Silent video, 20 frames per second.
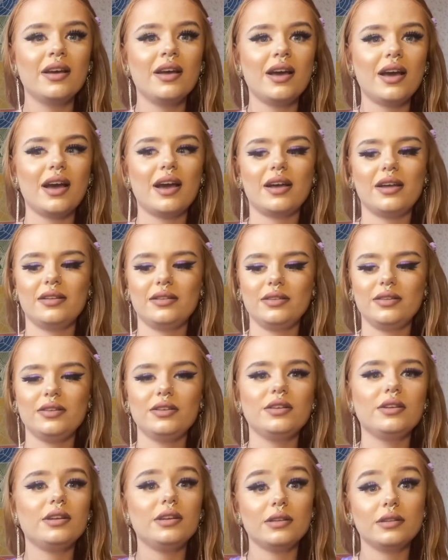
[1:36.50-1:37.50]
And you
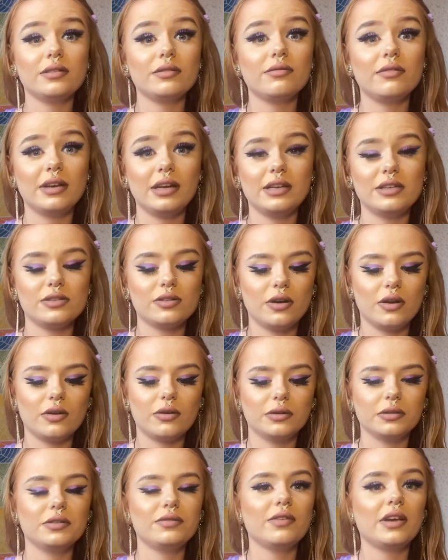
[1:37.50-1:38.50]
need to really start
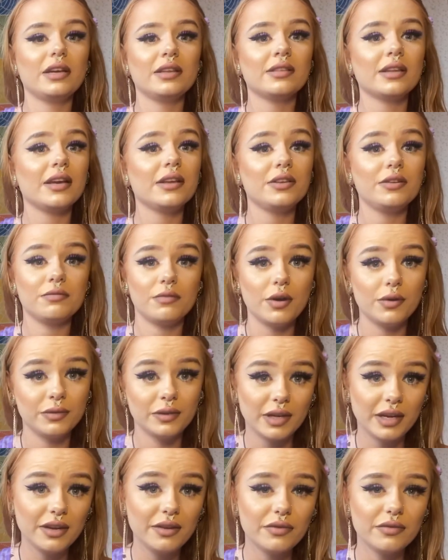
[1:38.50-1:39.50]
cultivating that in your own
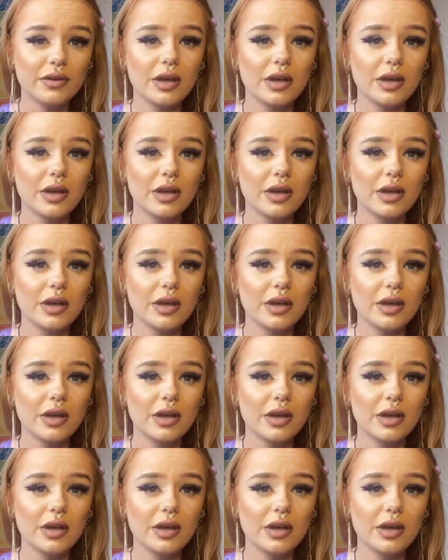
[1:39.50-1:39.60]
life